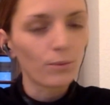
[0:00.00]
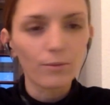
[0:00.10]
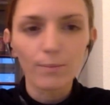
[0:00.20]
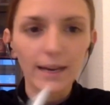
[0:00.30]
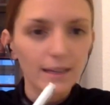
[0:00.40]

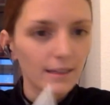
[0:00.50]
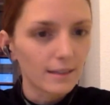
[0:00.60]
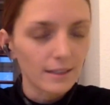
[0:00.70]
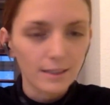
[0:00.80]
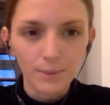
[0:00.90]
money
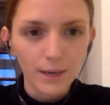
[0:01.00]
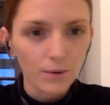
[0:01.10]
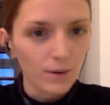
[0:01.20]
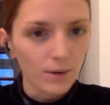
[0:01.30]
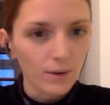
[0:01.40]

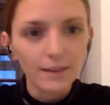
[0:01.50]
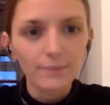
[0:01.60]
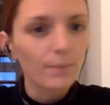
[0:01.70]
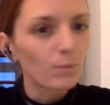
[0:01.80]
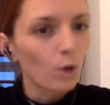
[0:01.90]
disappearing,
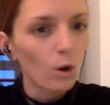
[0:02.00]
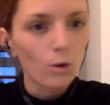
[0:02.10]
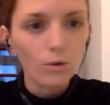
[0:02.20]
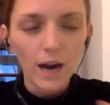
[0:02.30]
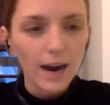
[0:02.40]

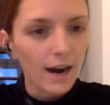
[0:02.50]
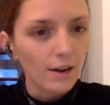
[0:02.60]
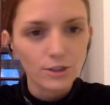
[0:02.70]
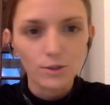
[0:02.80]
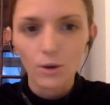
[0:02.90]
no
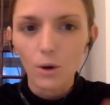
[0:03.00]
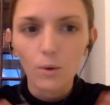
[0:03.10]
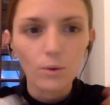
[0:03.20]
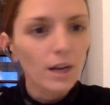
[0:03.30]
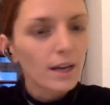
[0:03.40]
cars, no